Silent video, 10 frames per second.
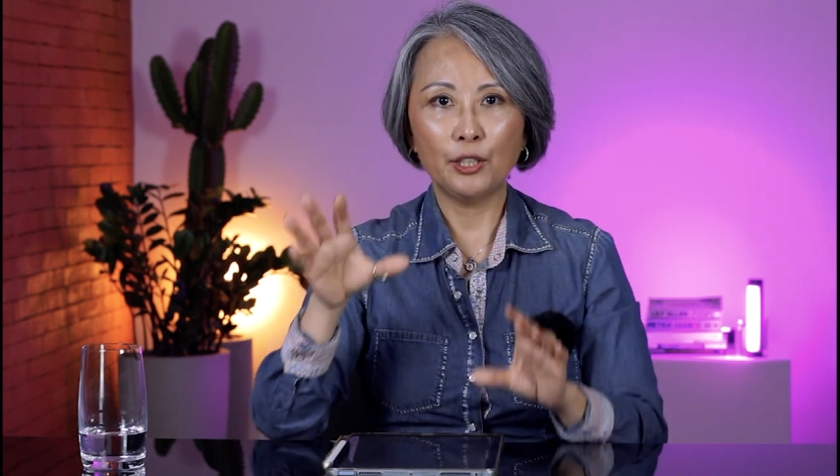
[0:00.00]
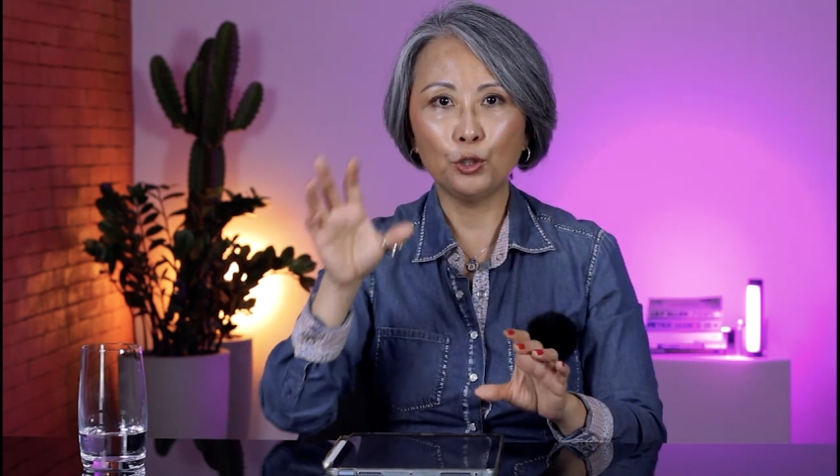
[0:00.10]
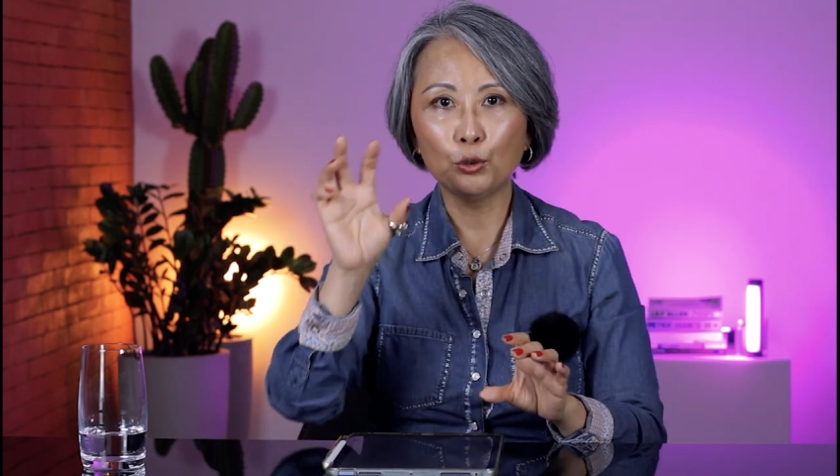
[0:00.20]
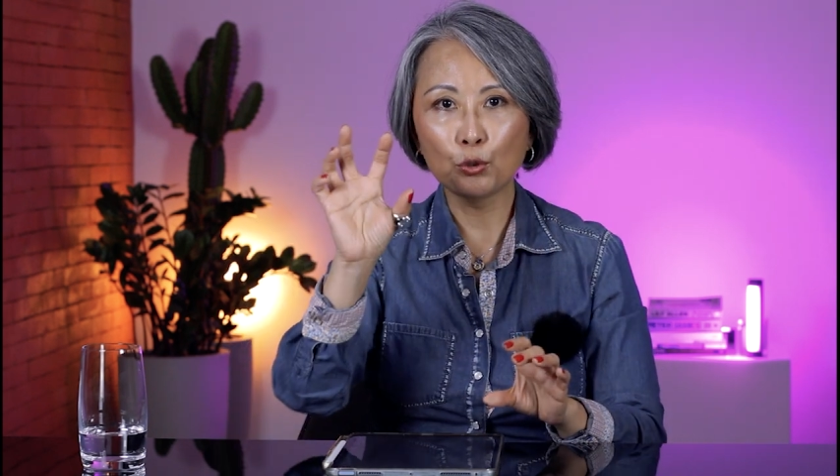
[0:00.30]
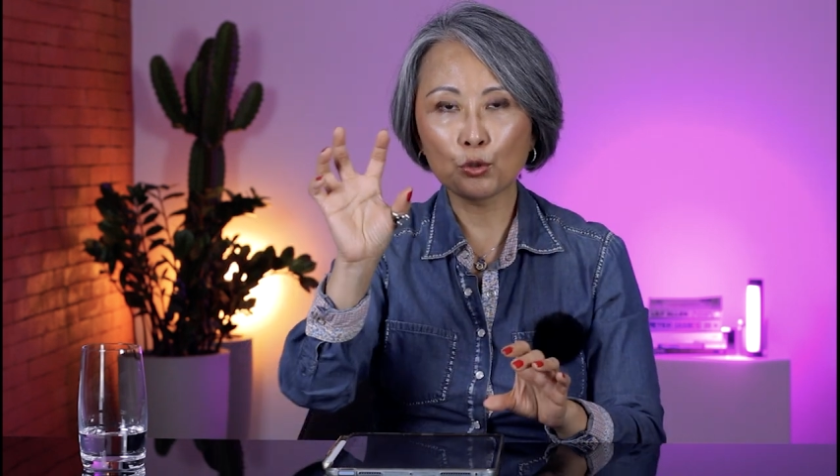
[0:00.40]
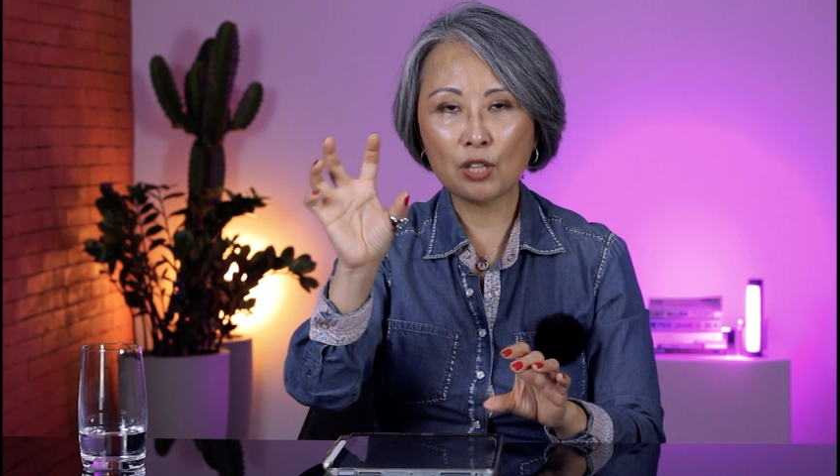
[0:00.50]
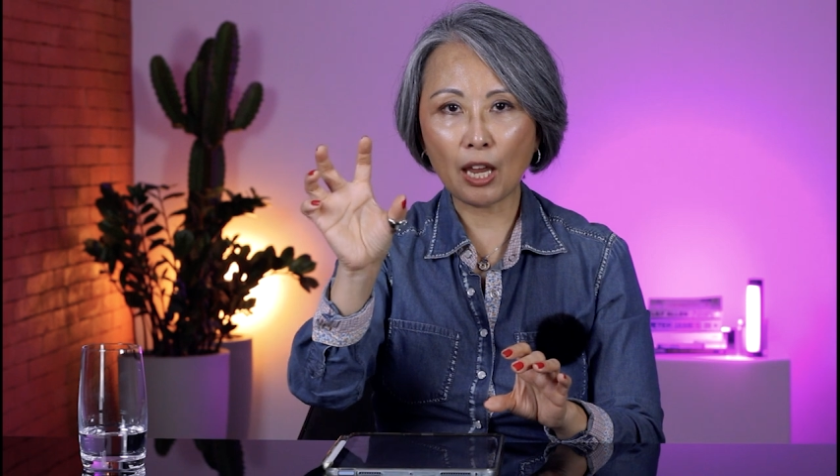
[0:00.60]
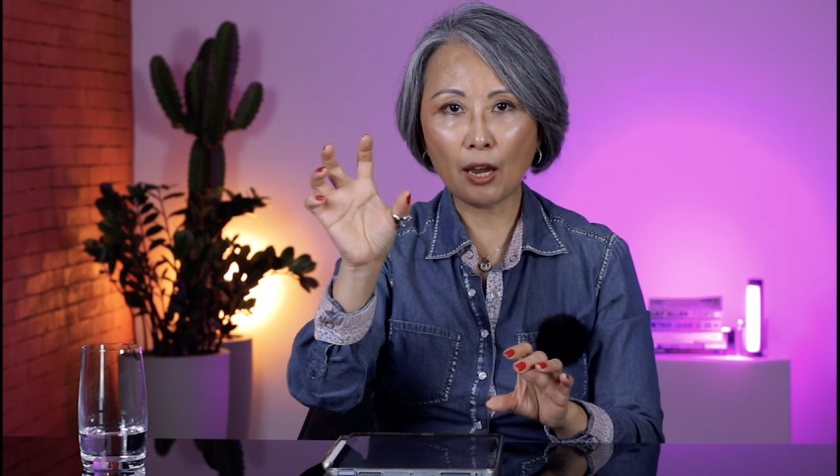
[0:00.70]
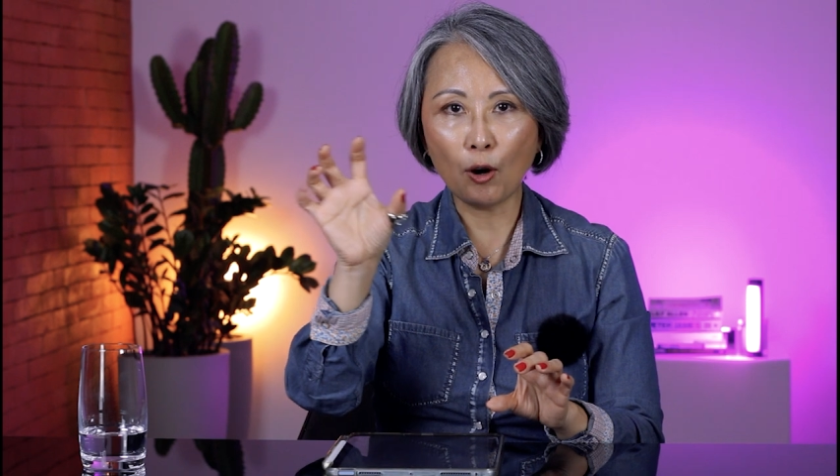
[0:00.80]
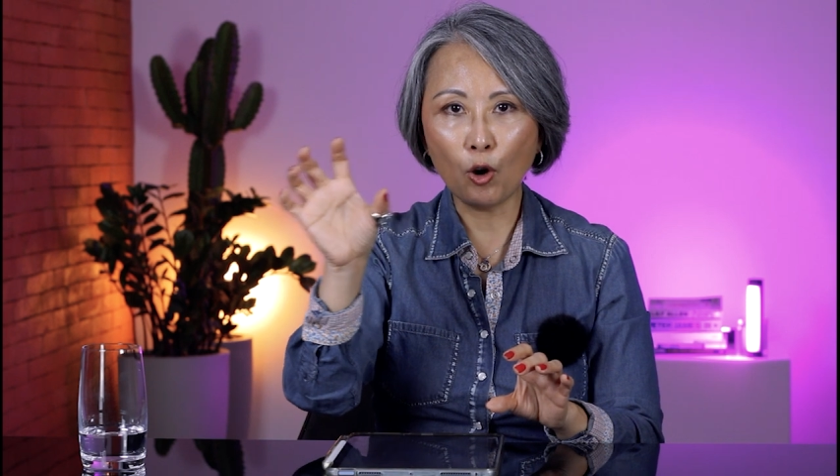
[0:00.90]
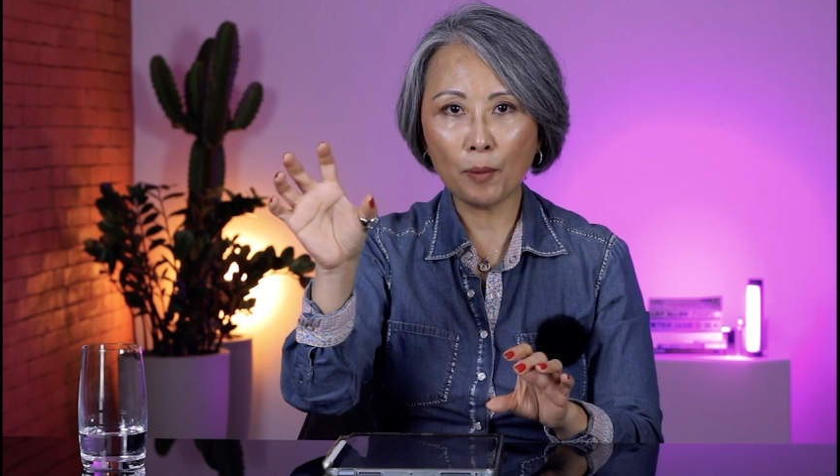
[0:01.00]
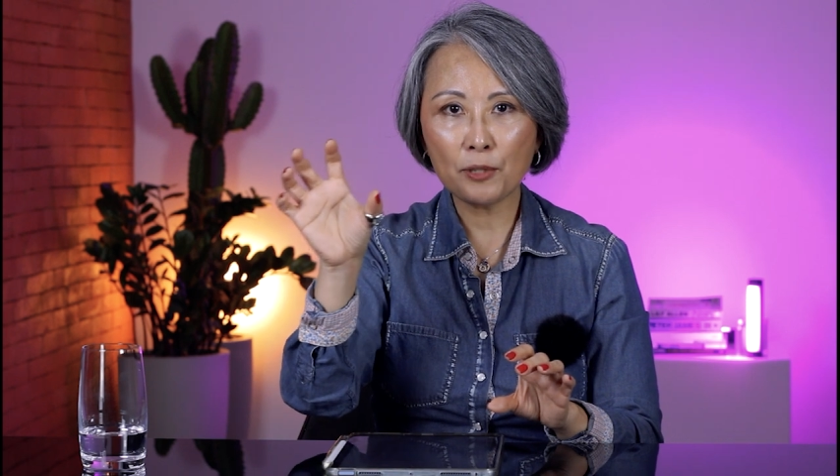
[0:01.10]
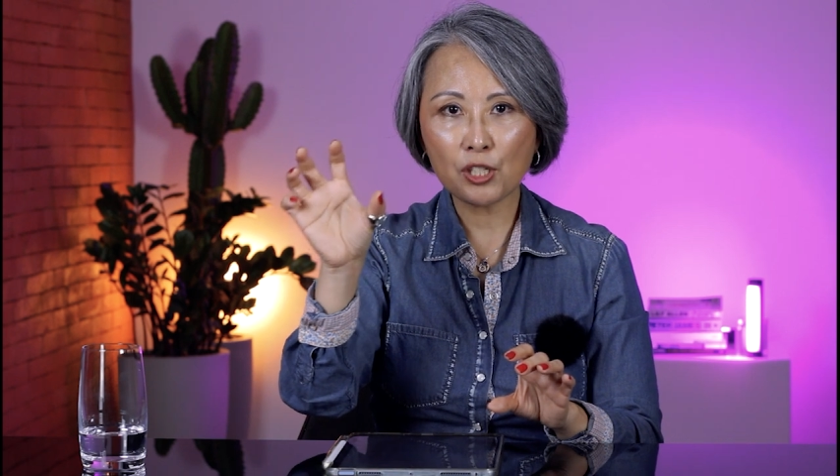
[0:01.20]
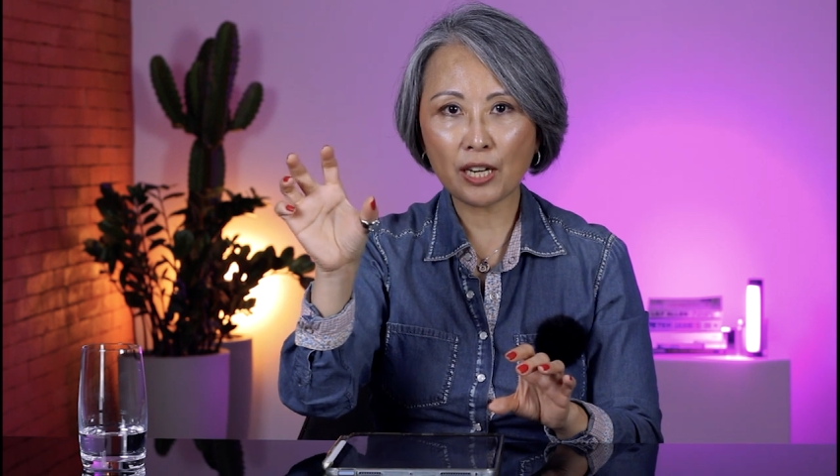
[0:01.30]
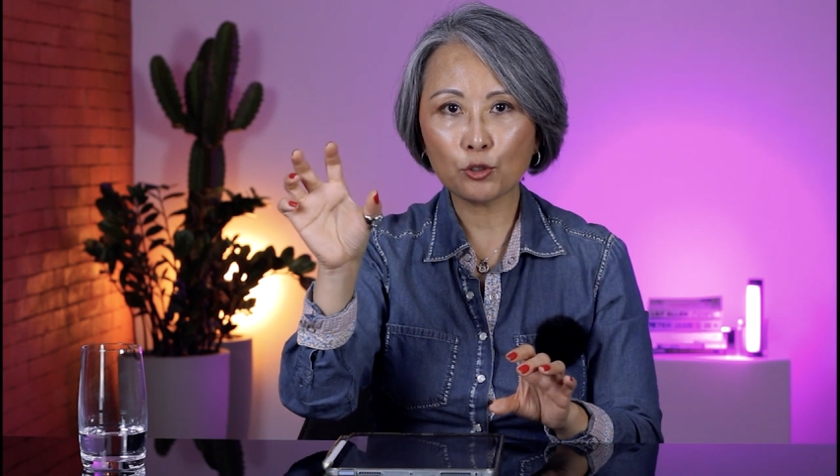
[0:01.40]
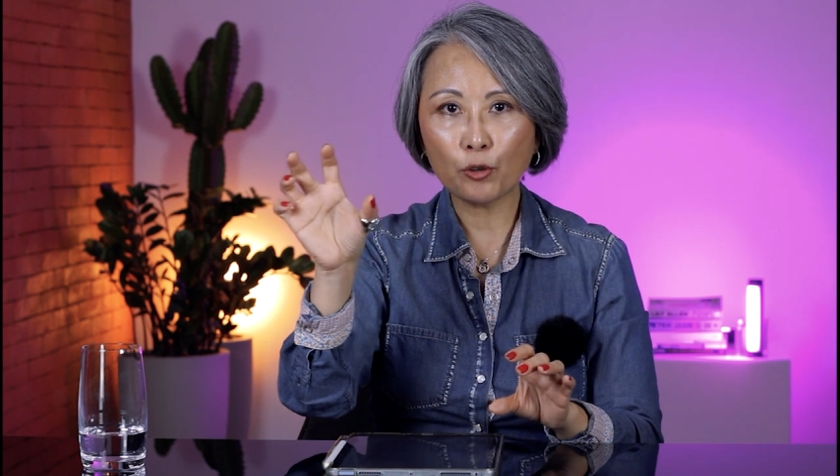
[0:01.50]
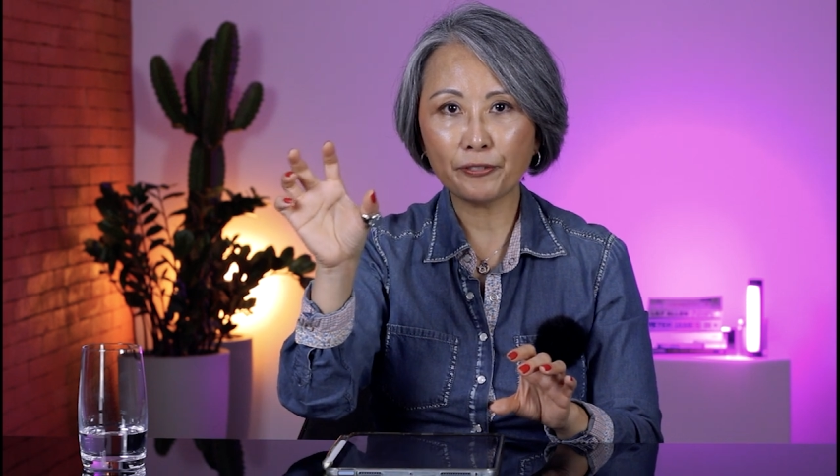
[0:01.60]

You use the object